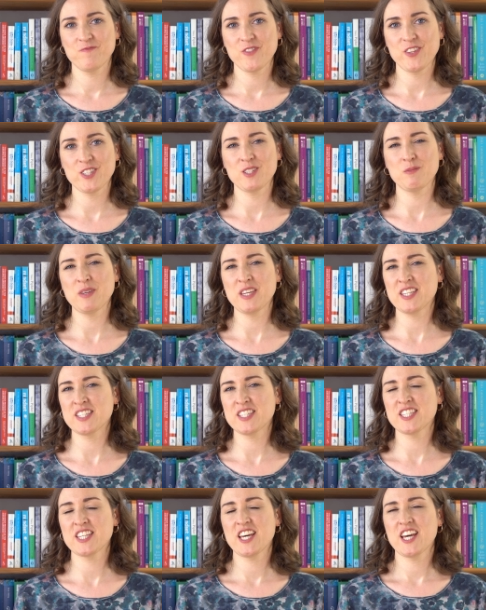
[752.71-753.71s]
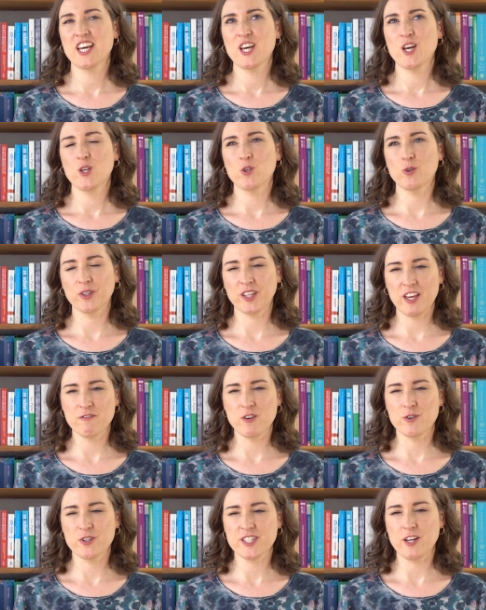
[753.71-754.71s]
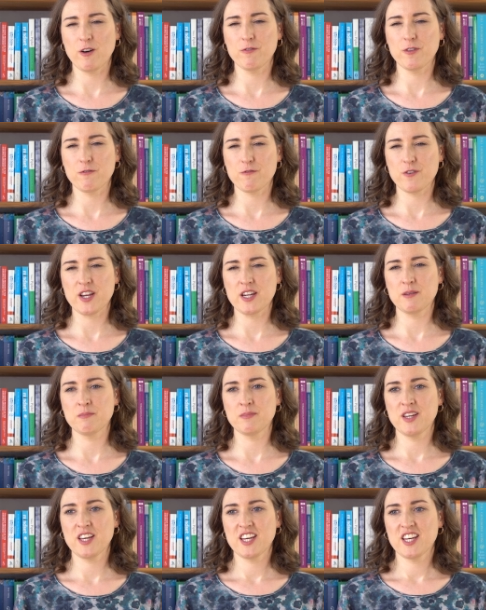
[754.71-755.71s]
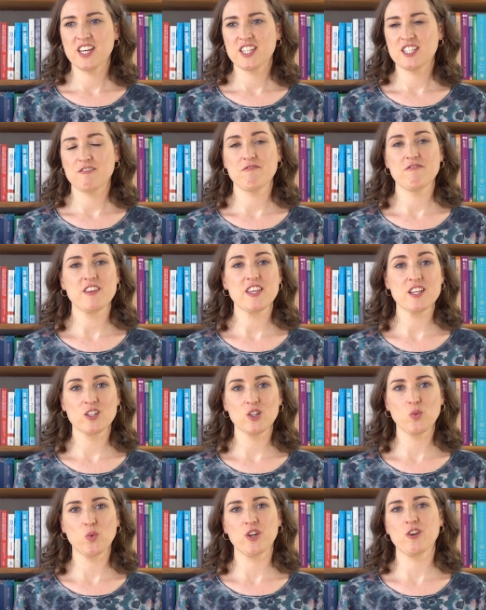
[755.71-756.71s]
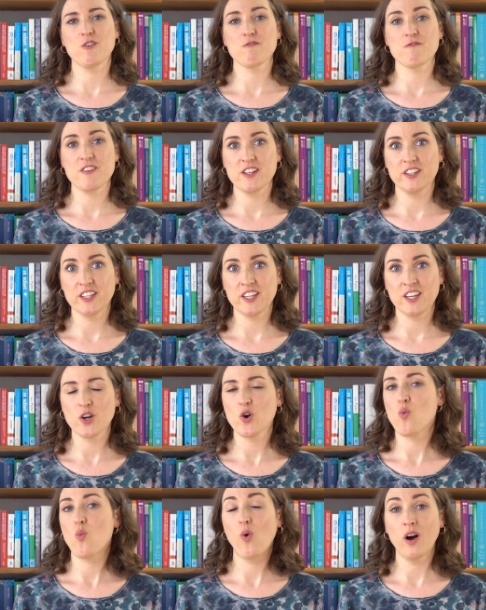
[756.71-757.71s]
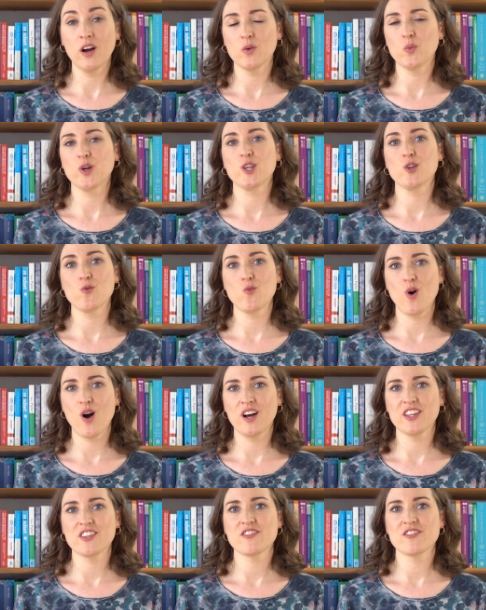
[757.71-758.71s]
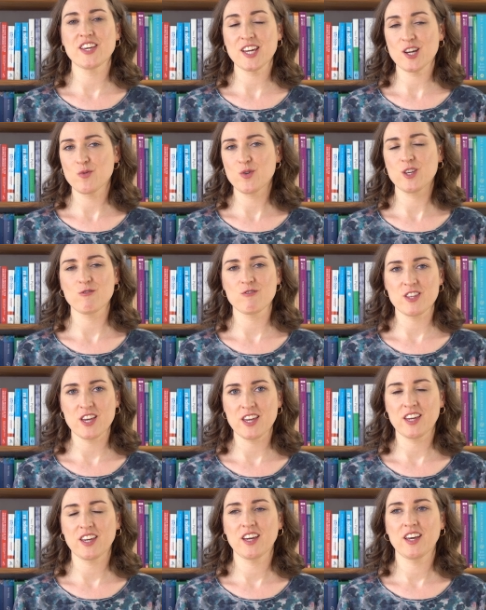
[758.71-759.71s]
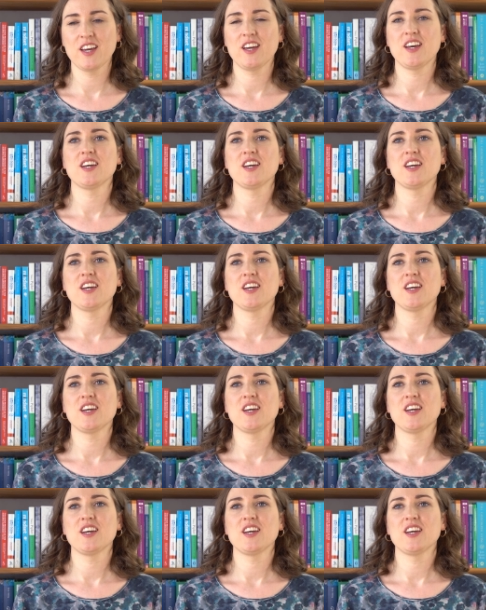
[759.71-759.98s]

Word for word: This means you'll give yourself the freedom to feel what you're feeling, want what you want, think what you think,